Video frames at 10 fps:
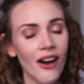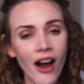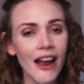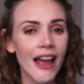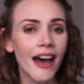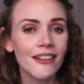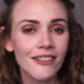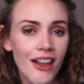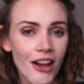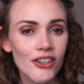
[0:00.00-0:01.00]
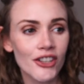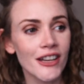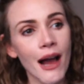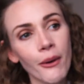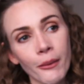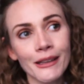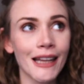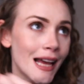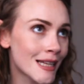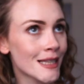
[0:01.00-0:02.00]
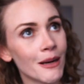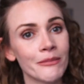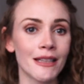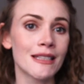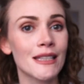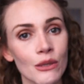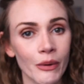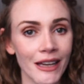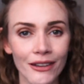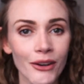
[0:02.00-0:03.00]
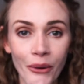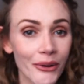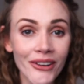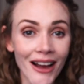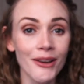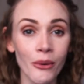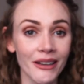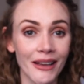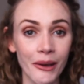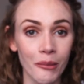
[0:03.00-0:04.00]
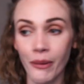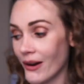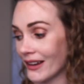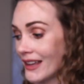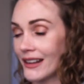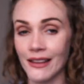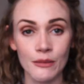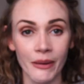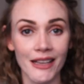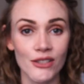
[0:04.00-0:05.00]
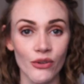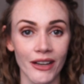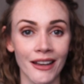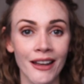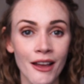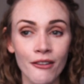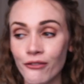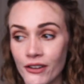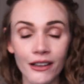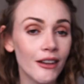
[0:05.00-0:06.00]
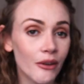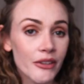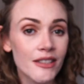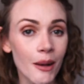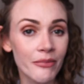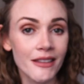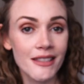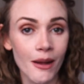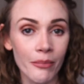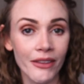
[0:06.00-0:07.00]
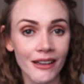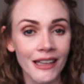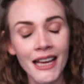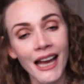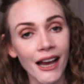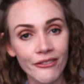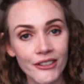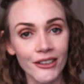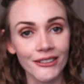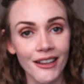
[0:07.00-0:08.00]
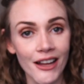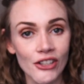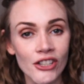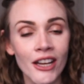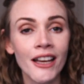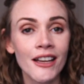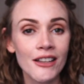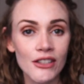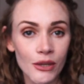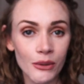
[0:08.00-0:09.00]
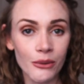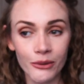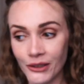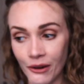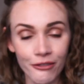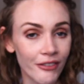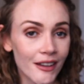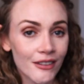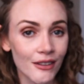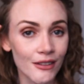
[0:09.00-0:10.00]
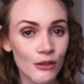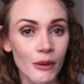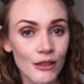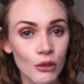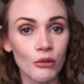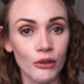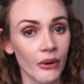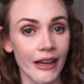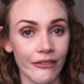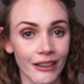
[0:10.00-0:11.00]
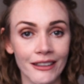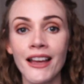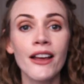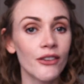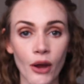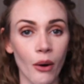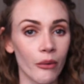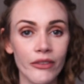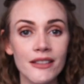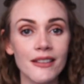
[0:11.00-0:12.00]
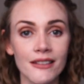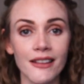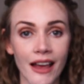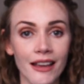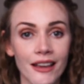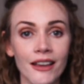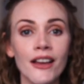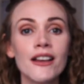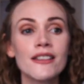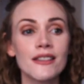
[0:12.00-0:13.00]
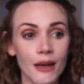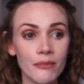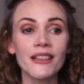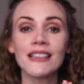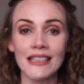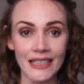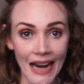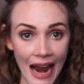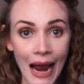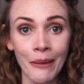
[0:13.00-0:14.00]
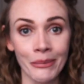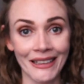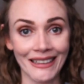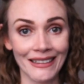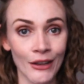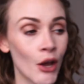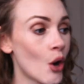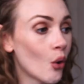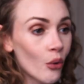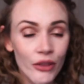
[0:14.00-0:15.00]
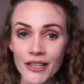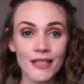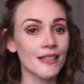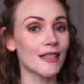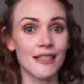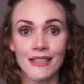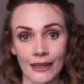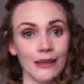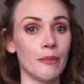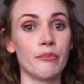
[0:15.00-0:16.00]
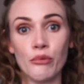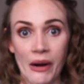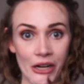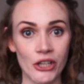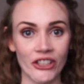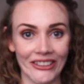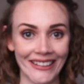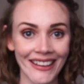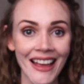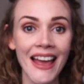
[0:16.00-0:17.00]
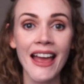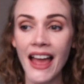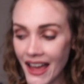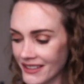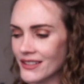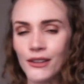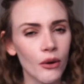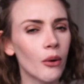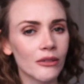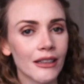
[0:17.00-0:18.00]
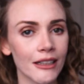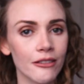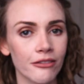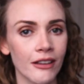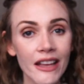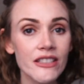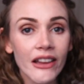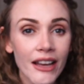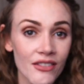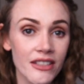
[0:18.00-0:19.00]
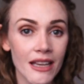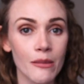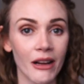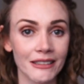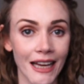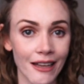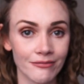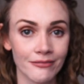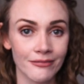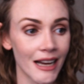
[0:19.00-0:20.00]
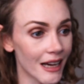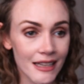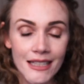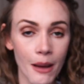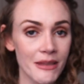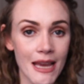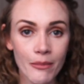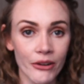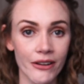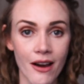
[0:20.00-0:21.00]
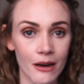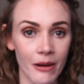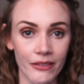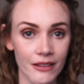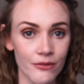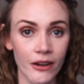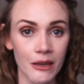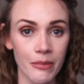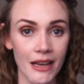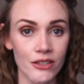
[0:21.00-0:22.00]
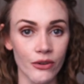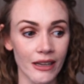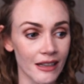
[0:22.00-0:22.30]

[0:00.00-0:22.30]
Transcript: I had lunch and now I would like something sweet. No, you're not going to Hill Bar and getting this pastry for the little something something after your lunch to, you know, fix your sweet tooth craving. No, this is like something is happening. This is a celebration, hence the gold leaf. That's all I have to say about that. I gotta stop yammering on about this freaking pastry.